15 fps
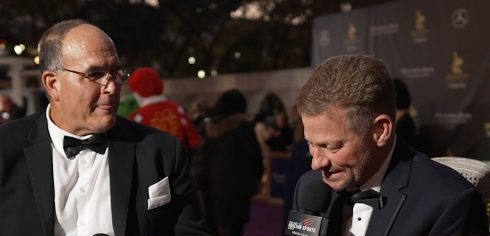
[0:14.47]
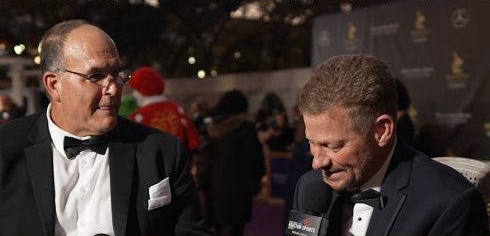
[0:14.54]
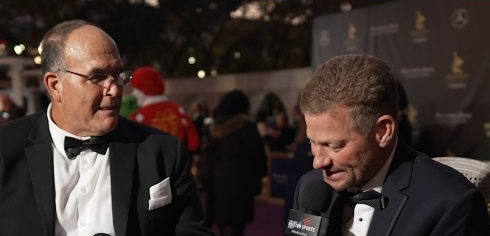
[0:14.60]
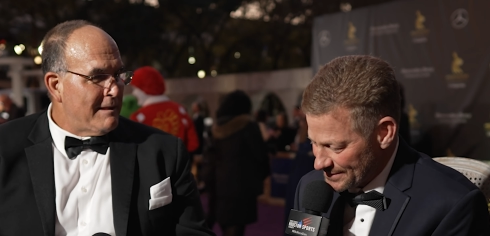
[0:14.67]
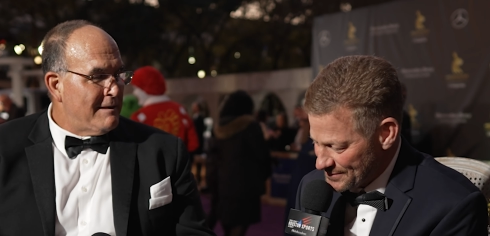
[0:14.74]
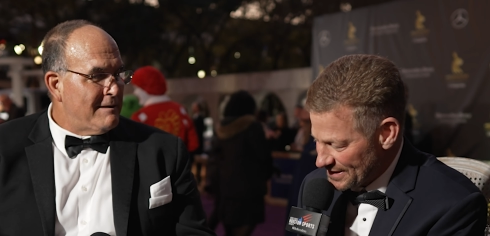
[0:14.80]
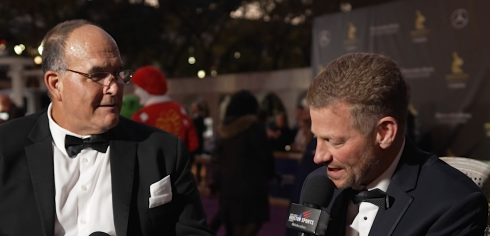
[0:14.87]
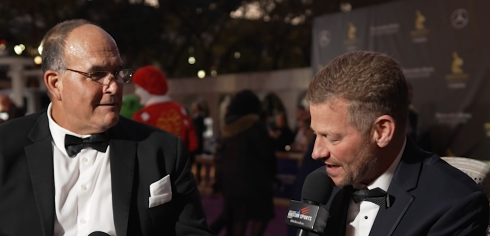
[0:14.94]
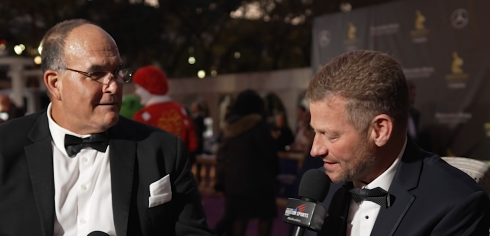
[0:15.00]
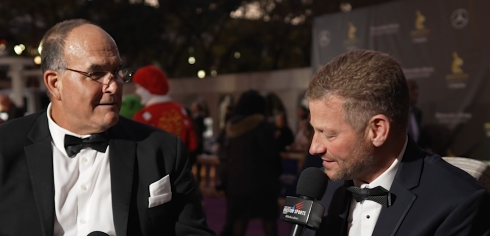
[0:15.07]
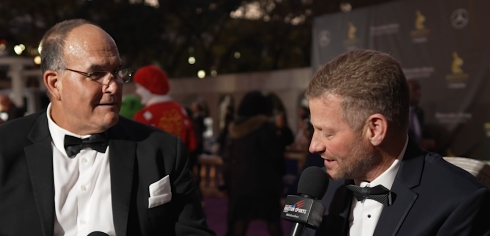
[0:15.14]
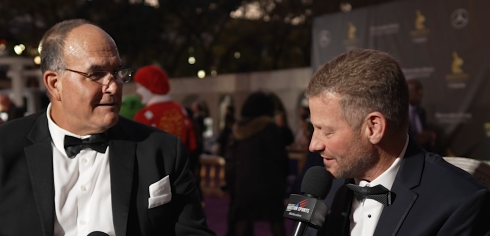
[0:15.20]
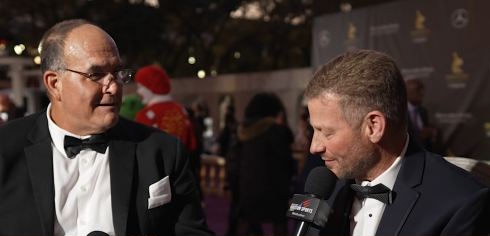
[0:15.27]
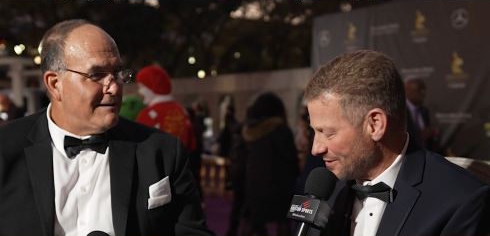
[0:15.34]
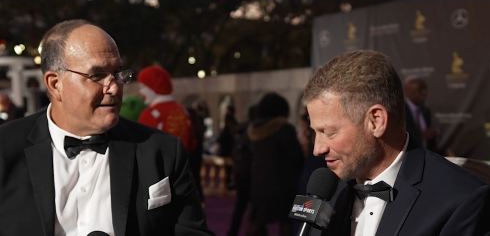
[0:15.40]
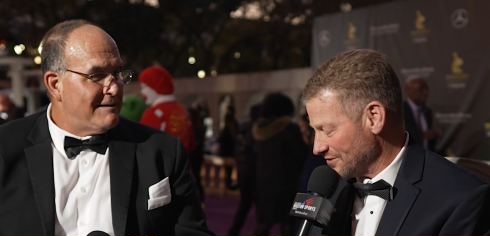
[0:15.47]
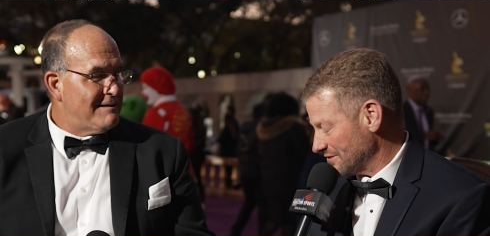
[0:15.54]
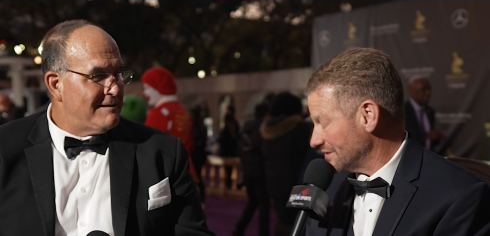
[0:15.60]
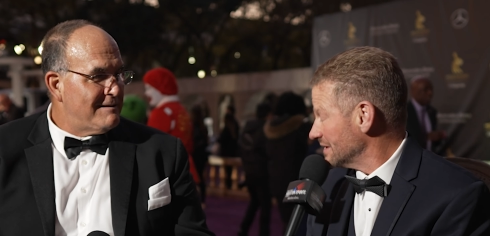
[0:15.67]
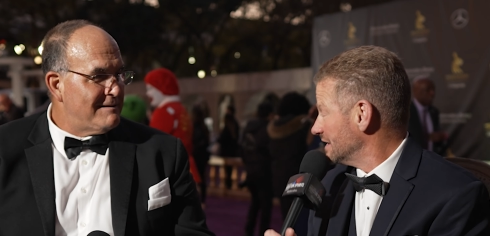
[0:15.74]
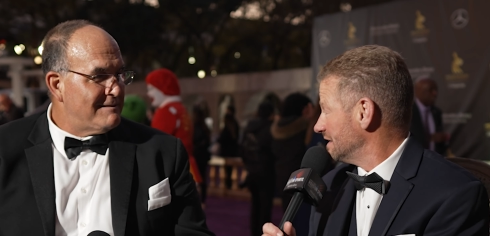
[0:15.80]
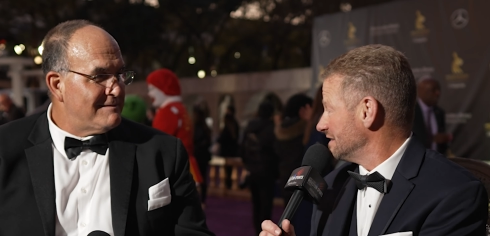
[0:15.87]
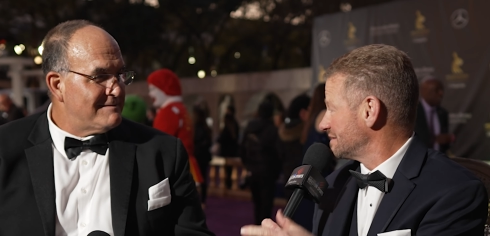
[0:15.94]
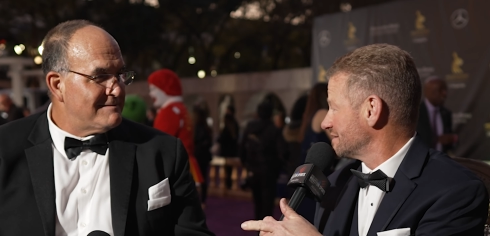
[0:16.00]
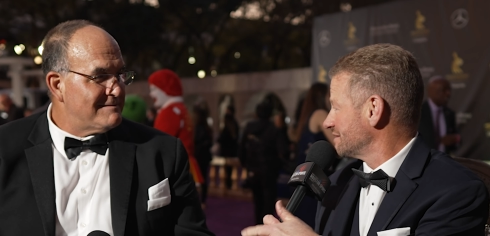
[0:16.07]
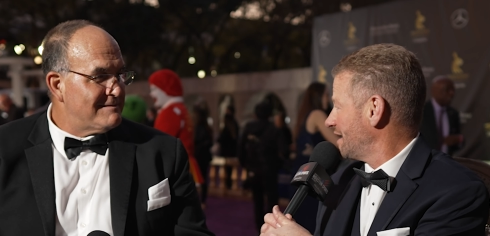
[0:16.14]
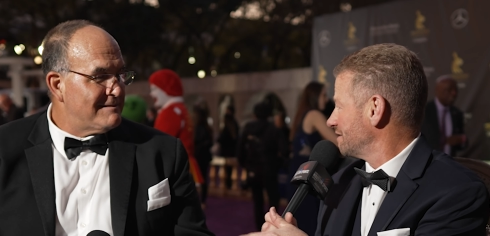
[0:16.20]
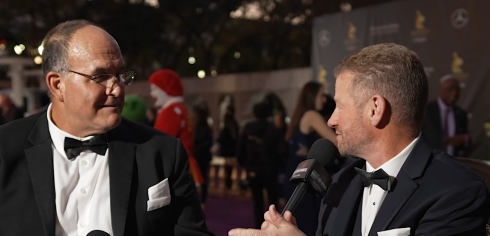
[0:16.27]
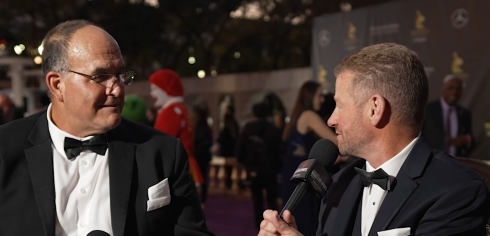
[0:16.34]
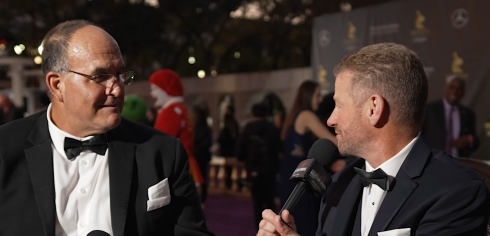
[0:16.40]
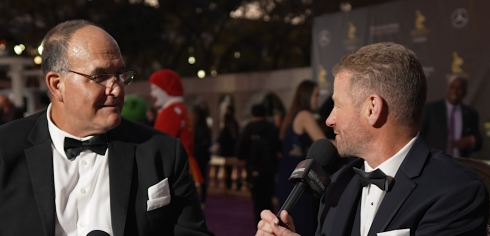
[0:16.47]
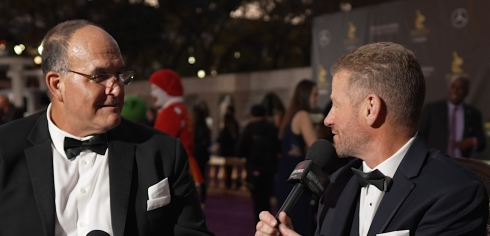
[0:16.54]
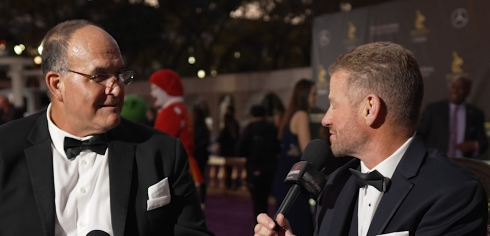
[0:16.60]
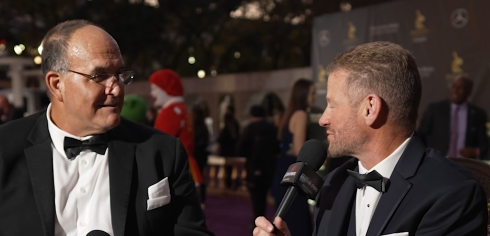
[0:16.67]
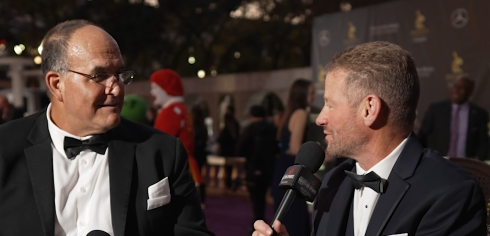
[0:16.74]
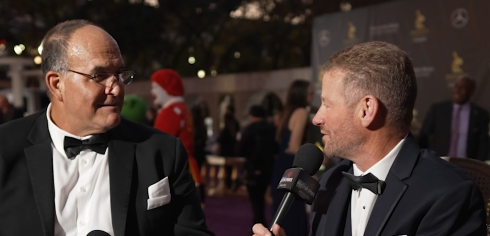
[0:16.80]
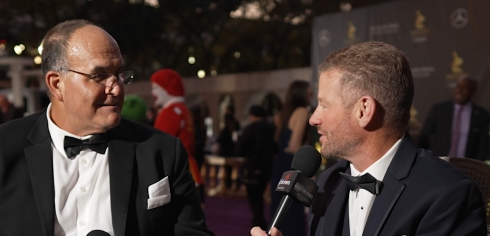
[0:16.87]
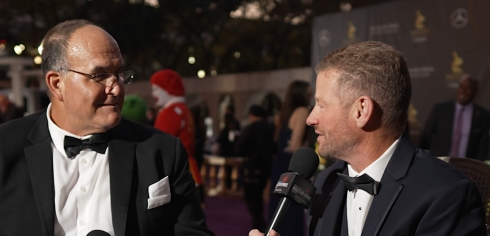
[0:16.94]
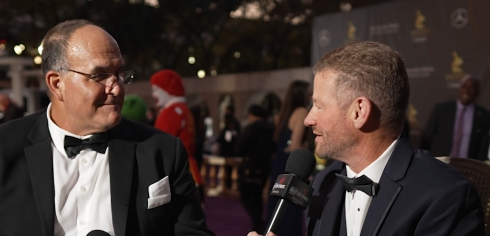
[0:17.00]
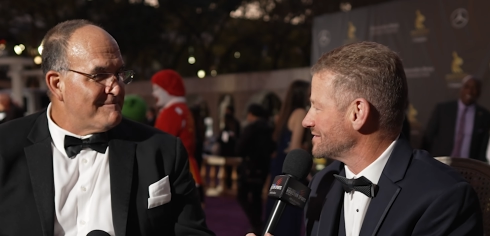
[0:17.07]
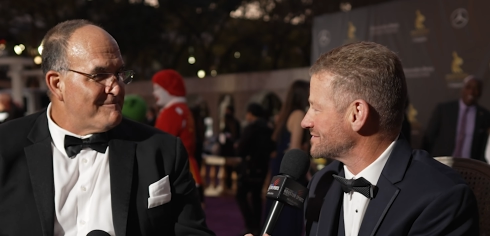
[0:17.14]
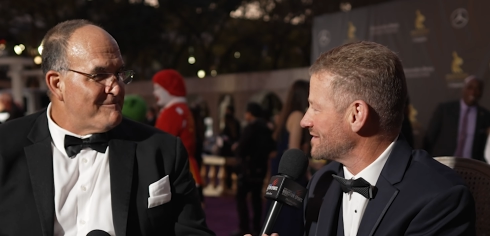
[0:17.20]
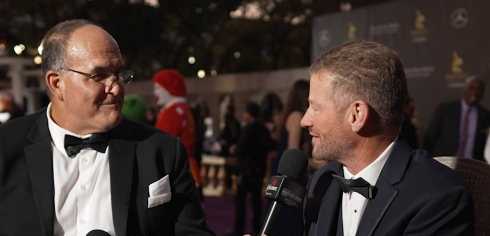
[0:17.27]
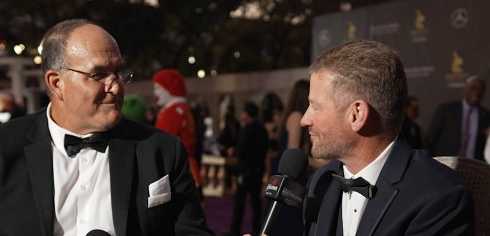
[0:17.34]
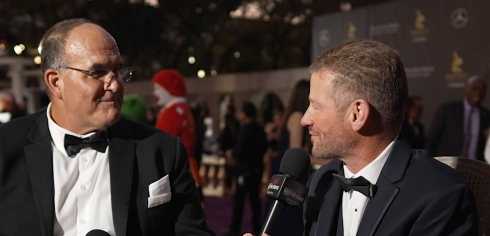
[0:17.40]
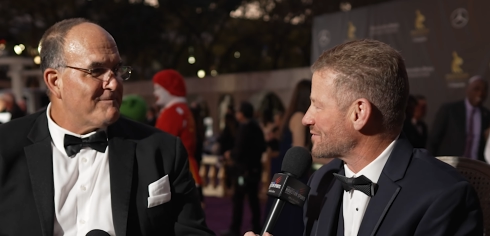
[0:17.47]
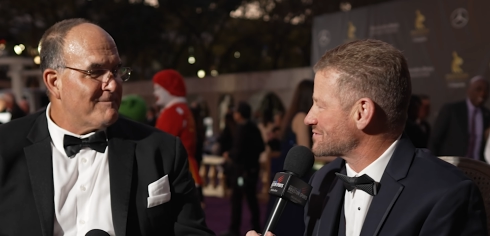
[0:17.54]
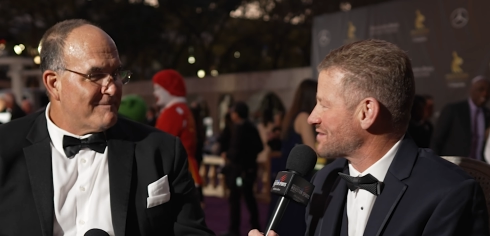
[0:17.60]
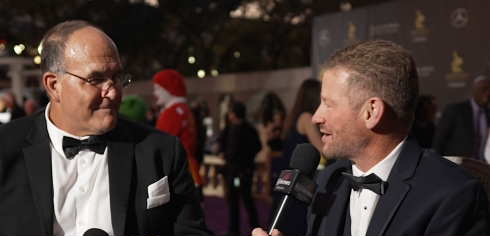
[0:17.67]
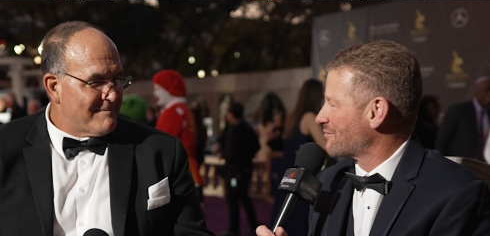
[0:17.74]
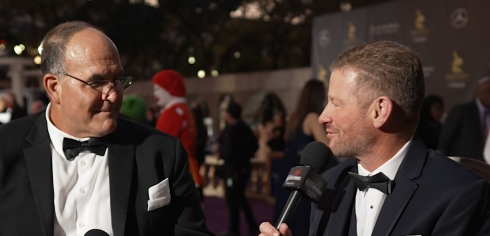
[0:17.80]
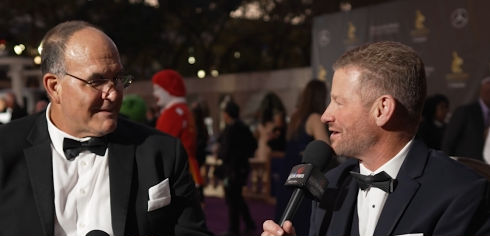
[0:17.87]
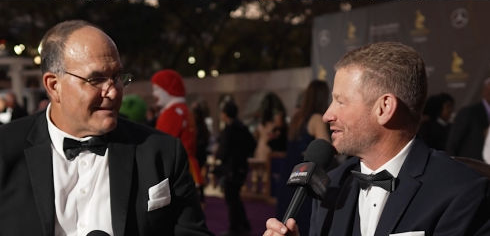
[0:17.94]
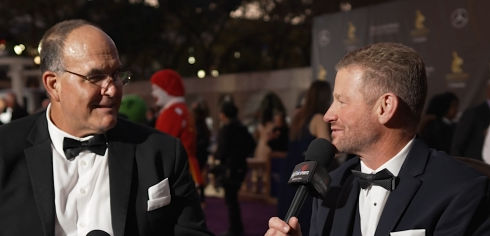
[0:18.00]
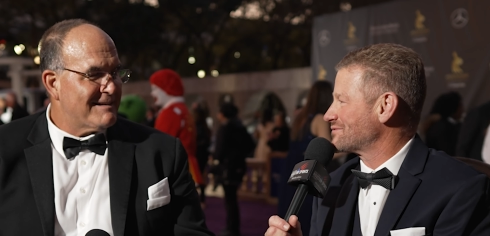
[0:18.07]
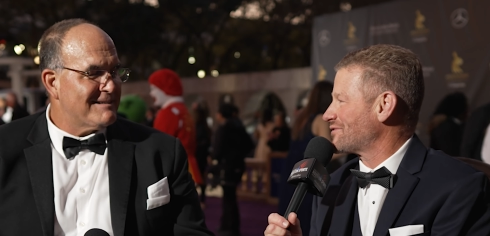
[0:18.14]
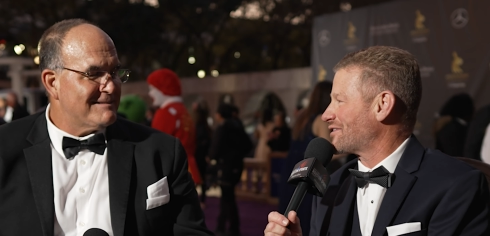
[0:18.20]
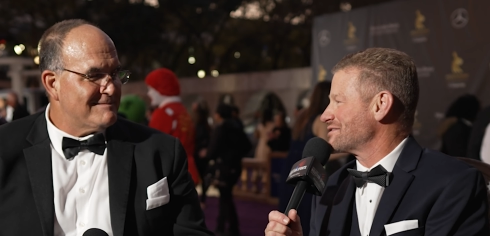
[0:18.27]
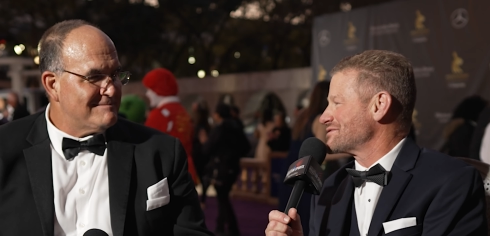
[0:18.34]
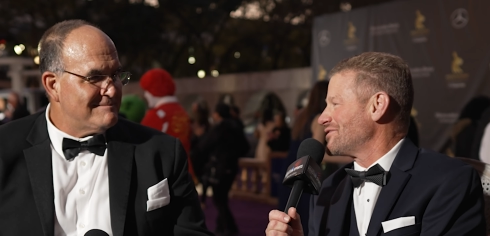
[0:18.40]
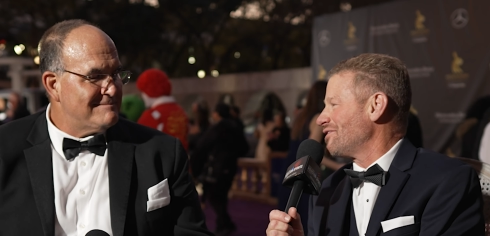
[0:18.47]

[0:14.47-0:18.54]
Speaker 1: give me an idea. I mean, you, this is not your first rodeo. It's not first time around as far as the